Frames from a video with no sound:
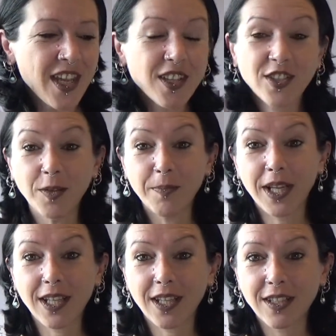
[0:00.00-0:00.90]
Don't
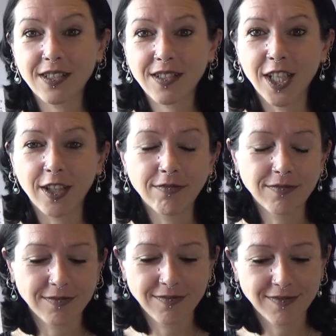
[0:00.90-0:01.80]
panic and, you know,
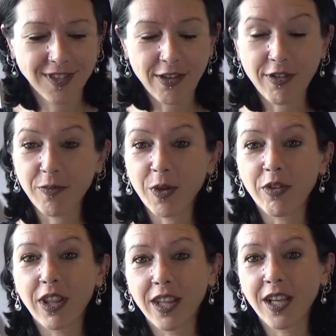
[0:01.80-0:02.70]
get rid of me or
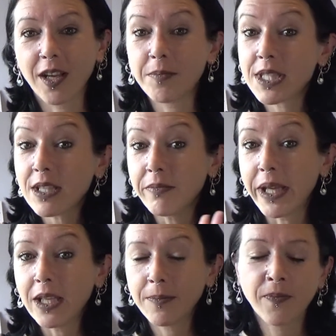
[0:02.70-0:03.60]
anything. I'm still me.